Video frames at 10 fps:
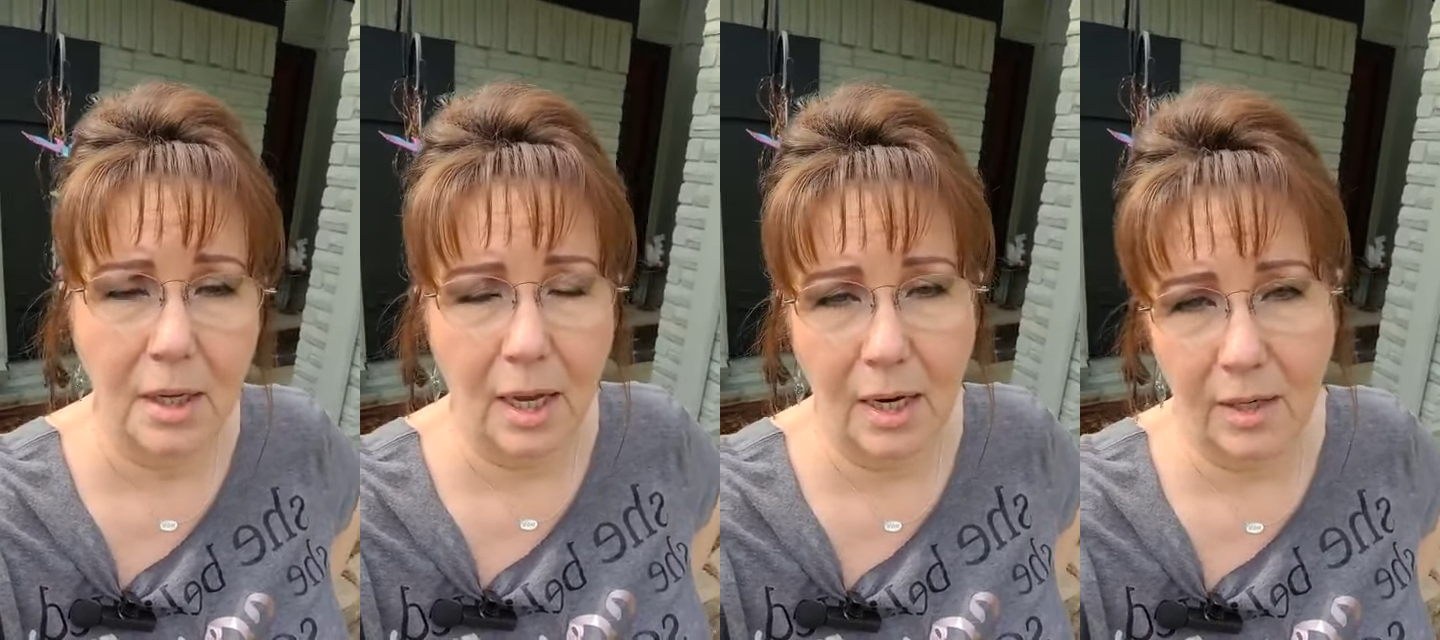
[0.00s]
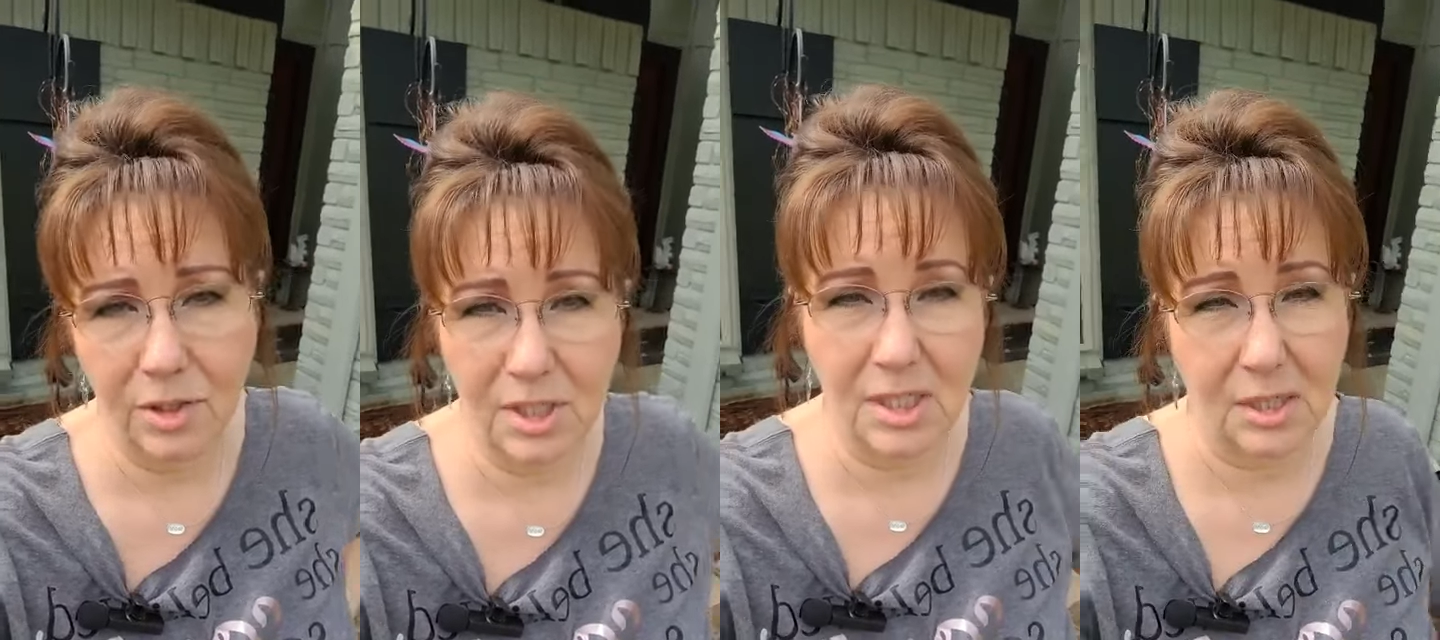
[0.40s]
and I'll
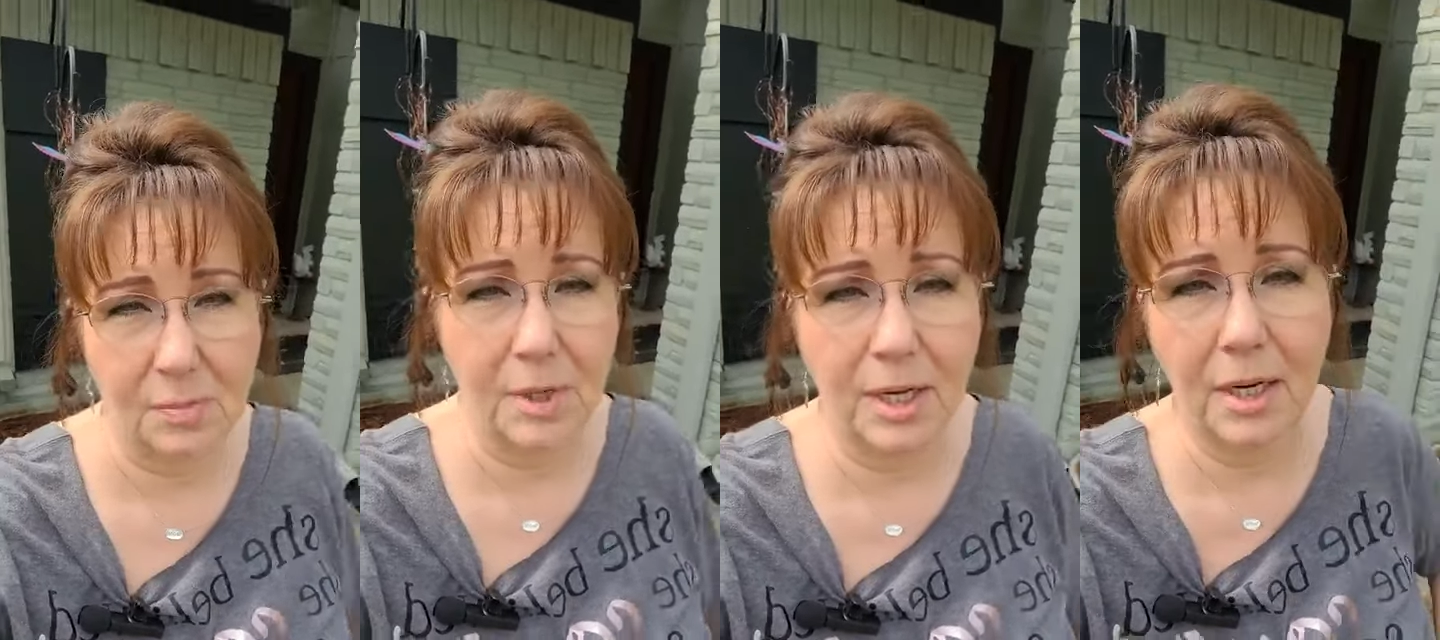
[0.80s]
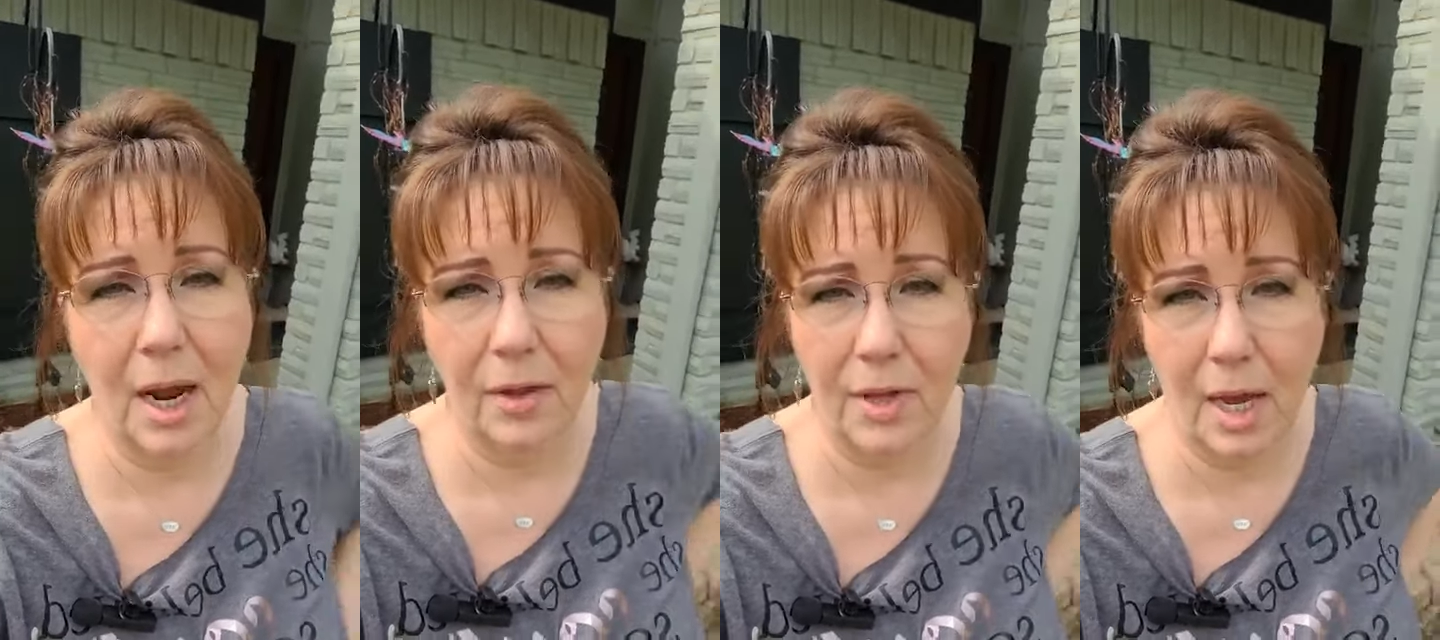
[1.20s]
just explain
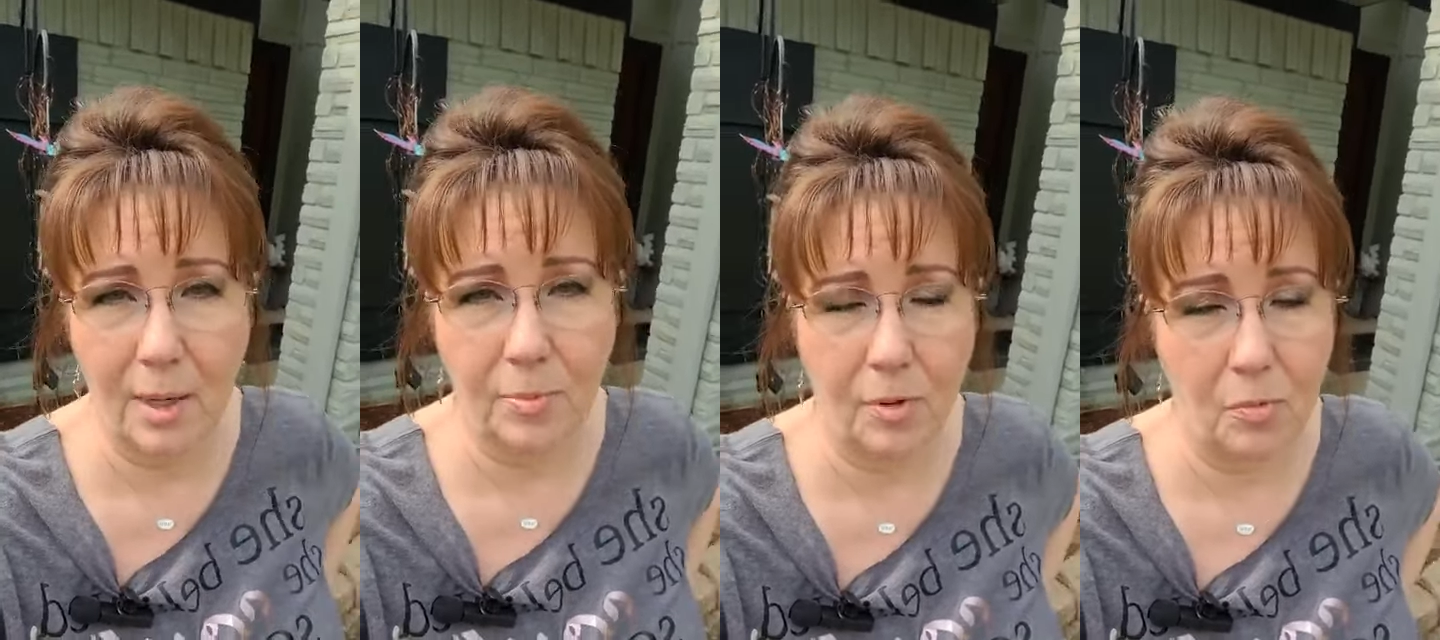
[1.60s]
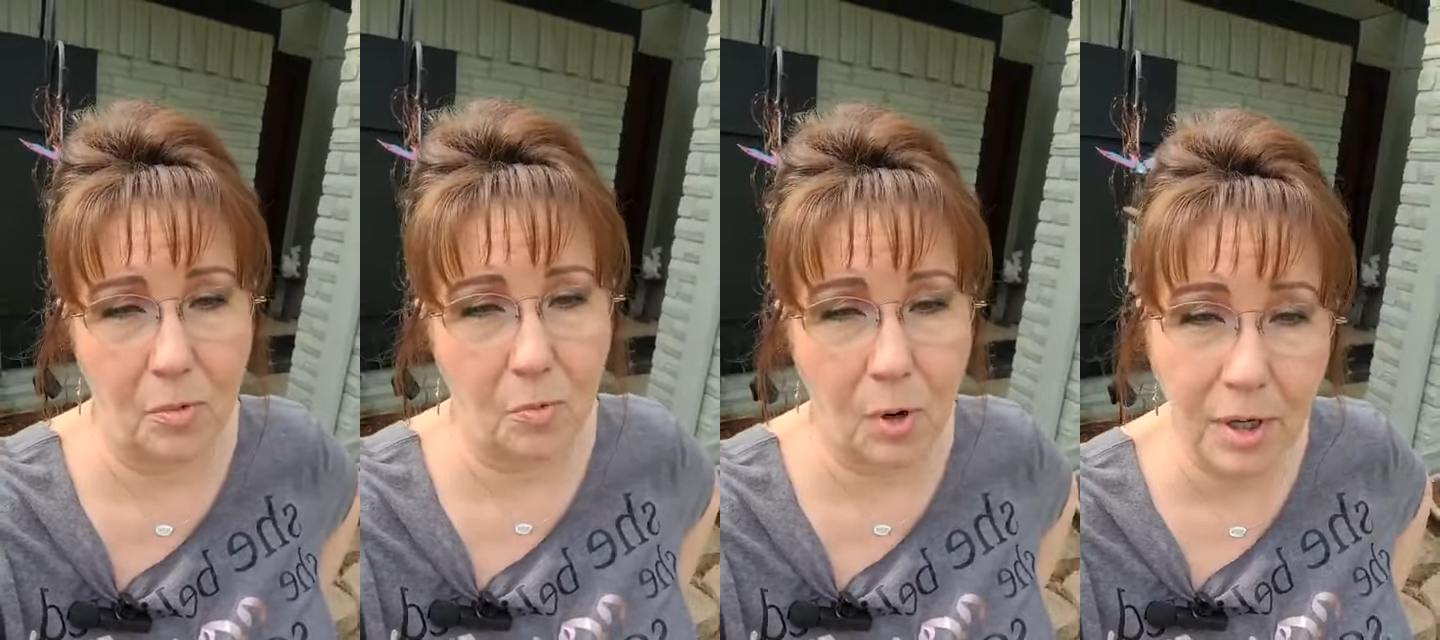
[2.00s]
how the apron
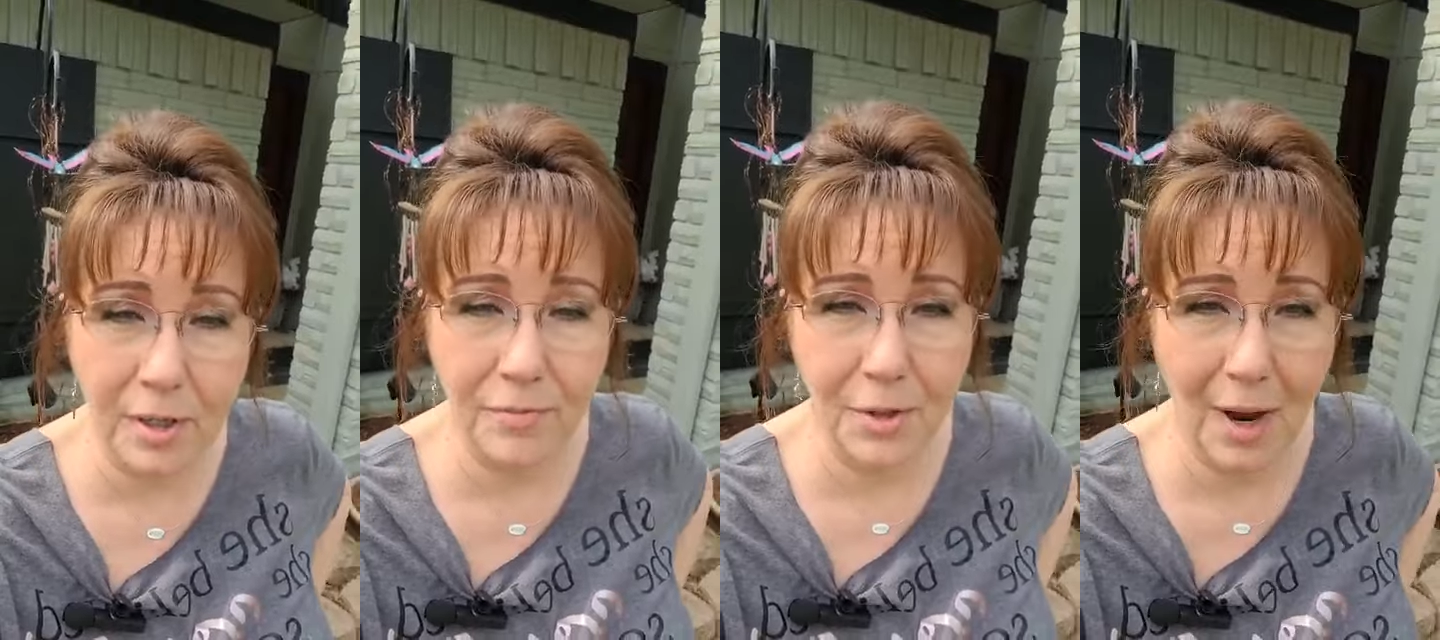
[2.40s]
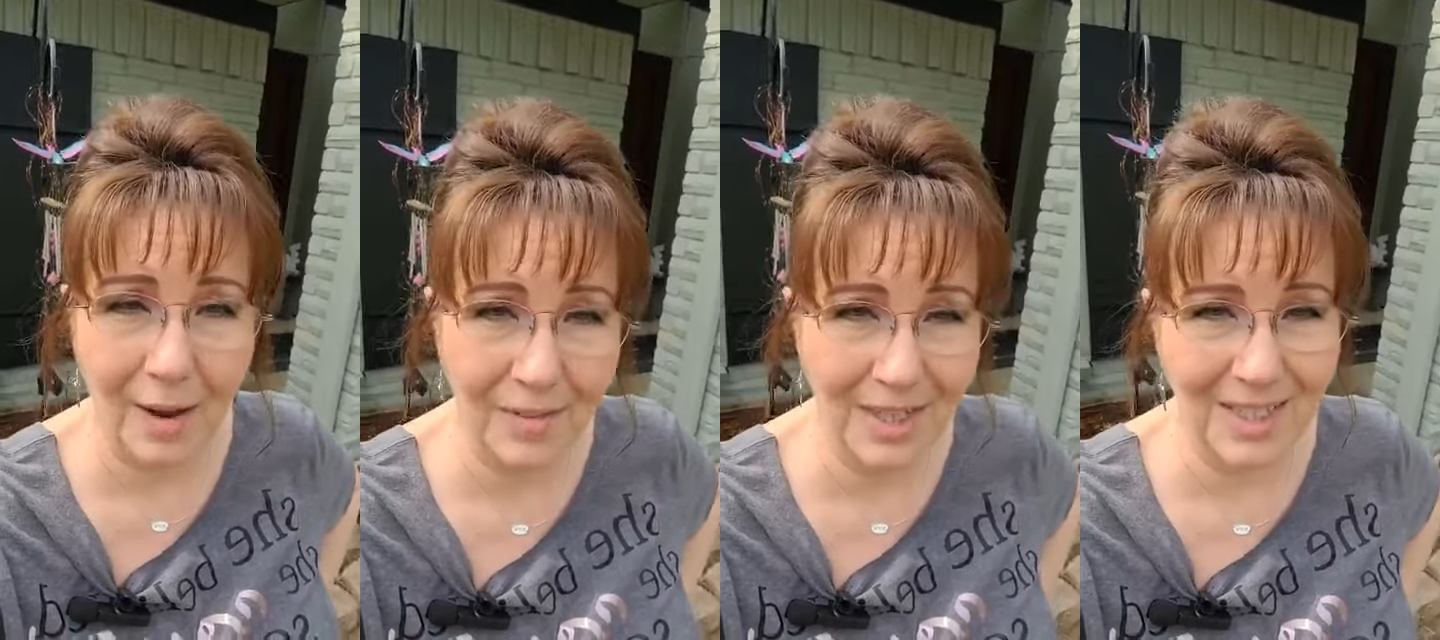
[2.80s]
would work if you
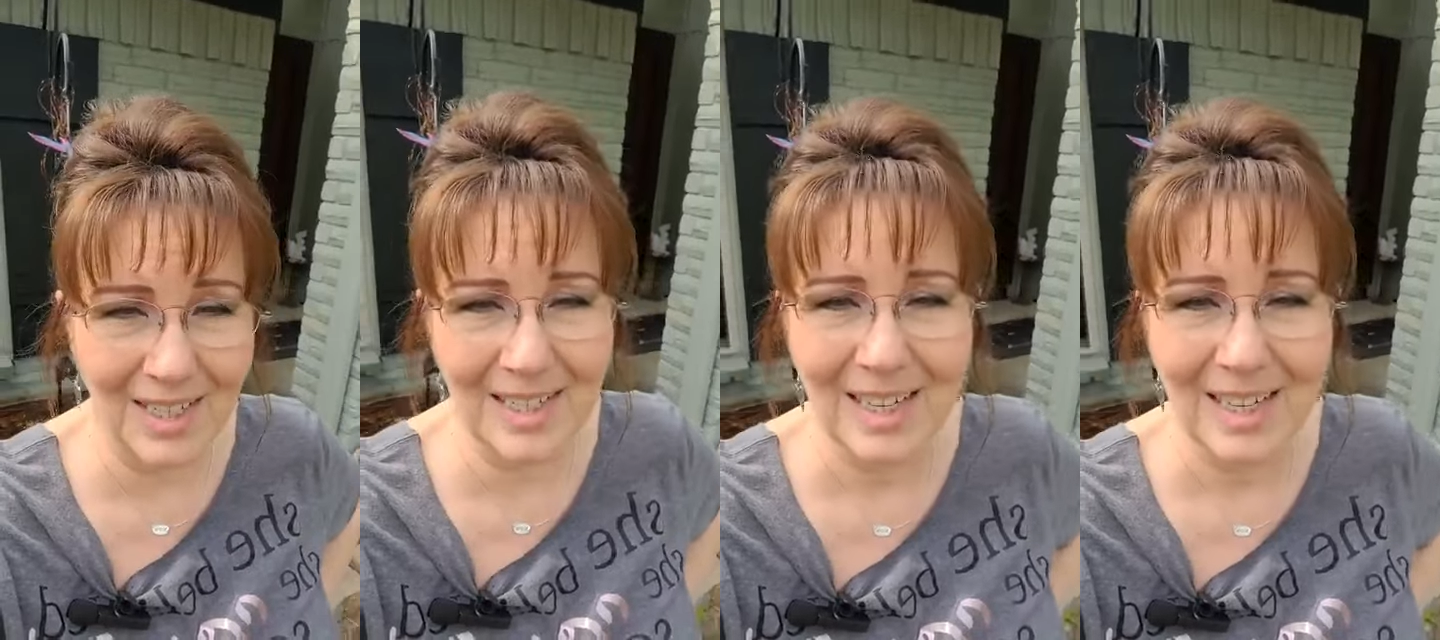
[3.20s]
have it,